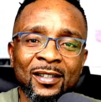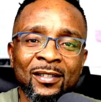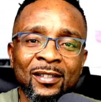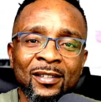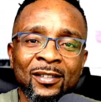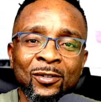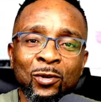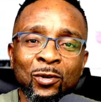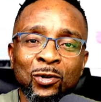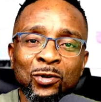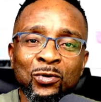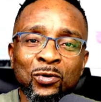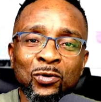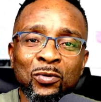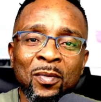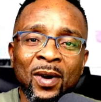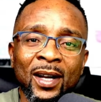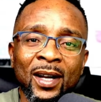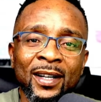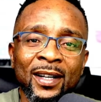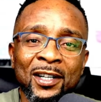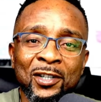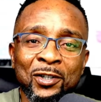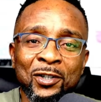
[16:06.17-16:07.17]
those who
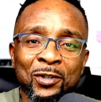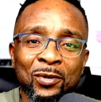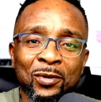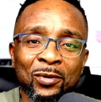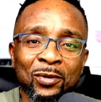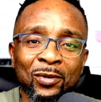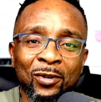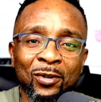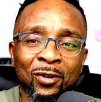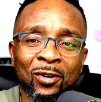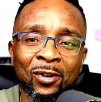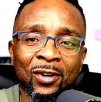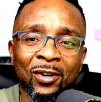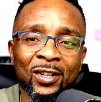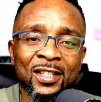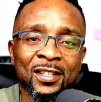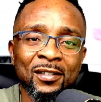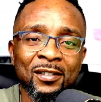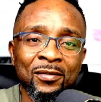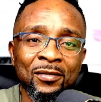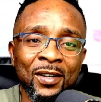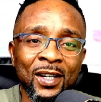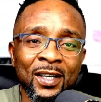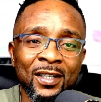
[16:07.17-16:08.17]
manage to
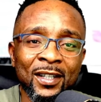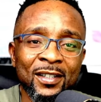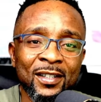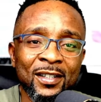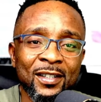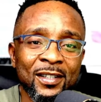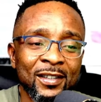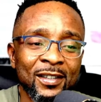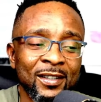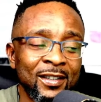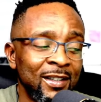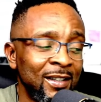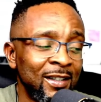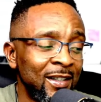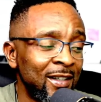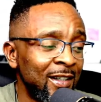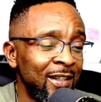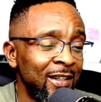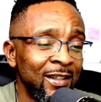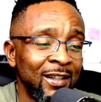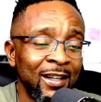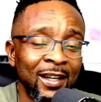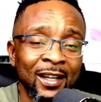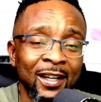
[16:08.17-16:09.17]
cultivate
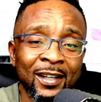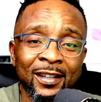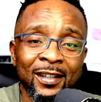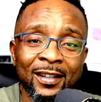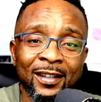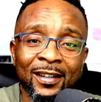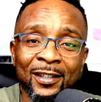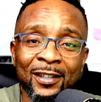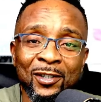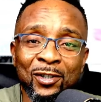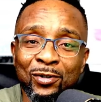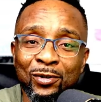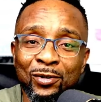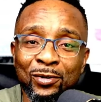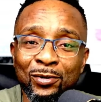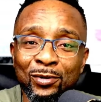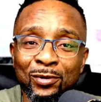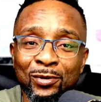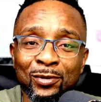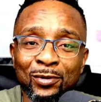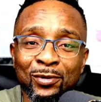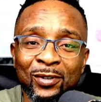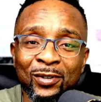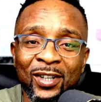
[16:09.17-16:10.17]
any
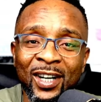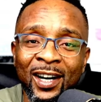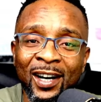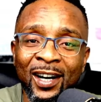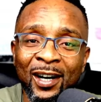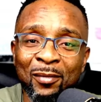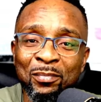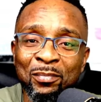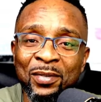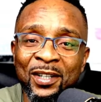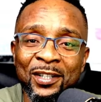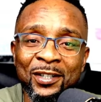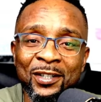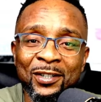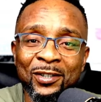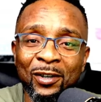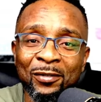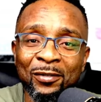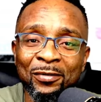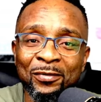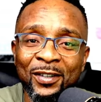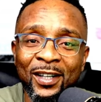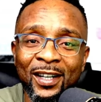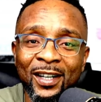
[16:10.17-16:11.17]
little piece
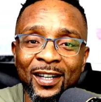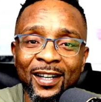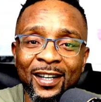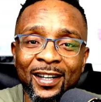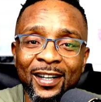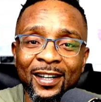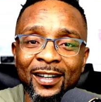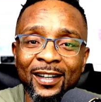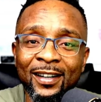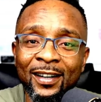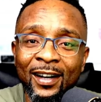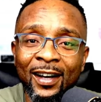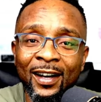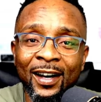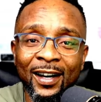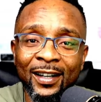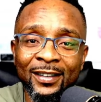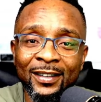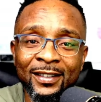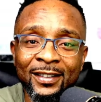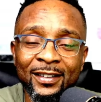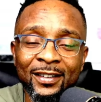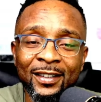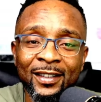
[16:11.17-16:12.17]
of
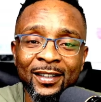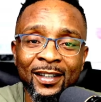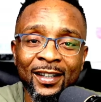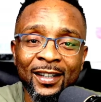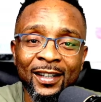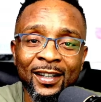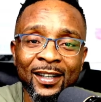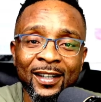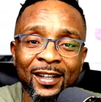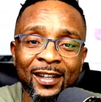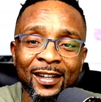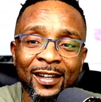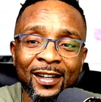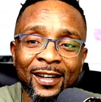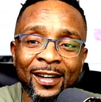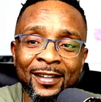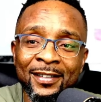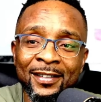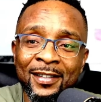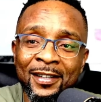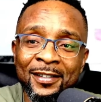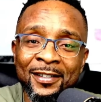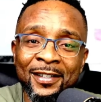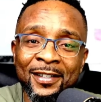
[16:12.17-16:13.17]
land, it
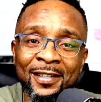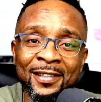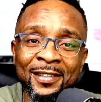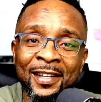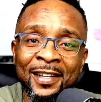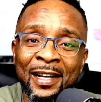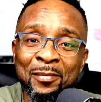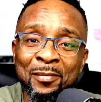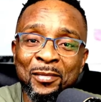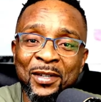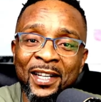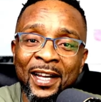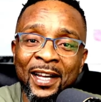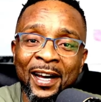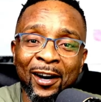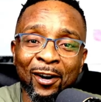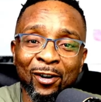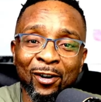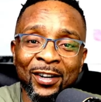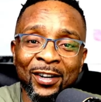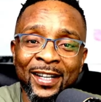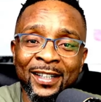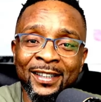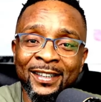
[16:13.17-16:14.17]
is the time they are
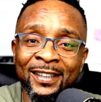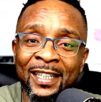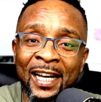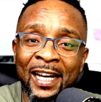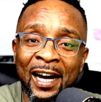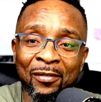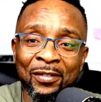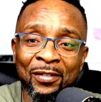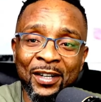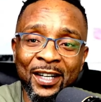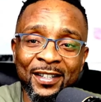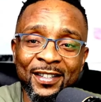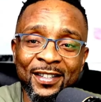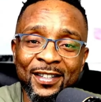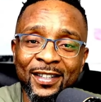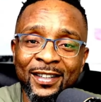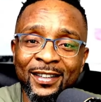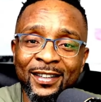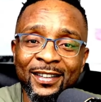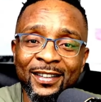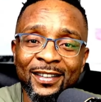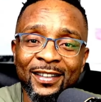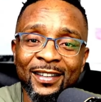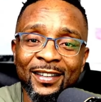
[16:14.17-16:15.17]
already
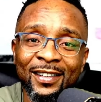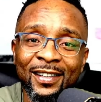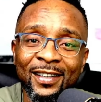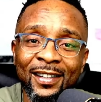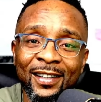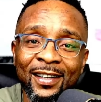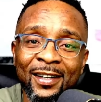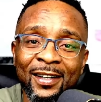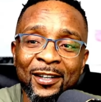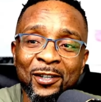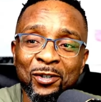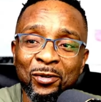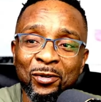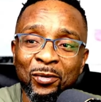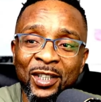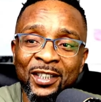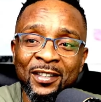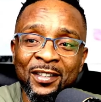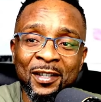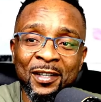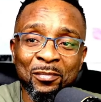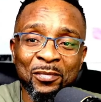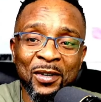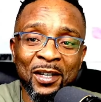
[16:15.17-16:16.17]
harvesting. So which
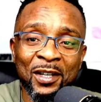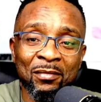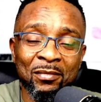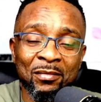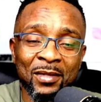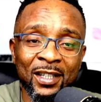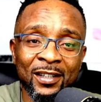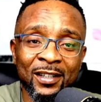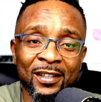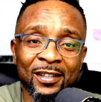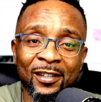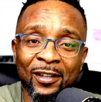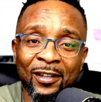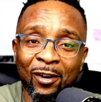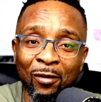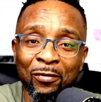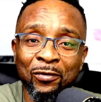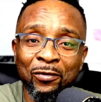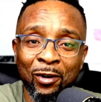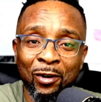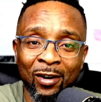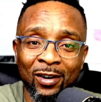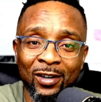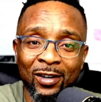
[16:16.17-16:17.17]
simply means, of
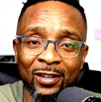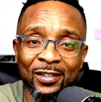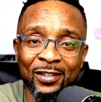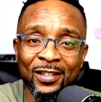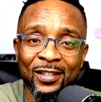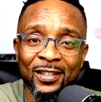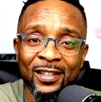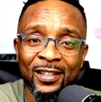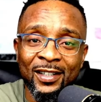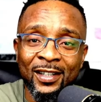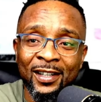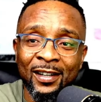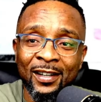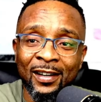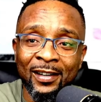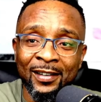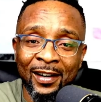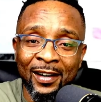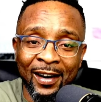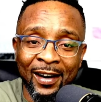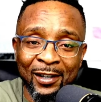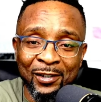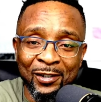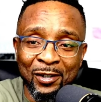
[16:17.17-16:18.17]
course, there
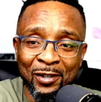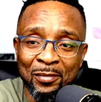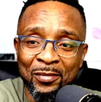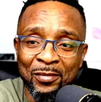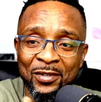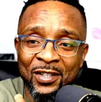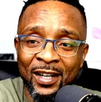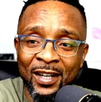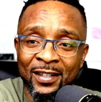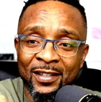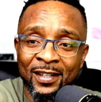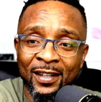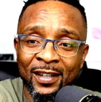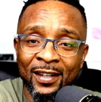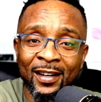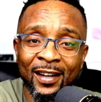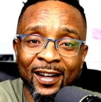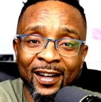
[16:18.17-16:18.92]
are some certain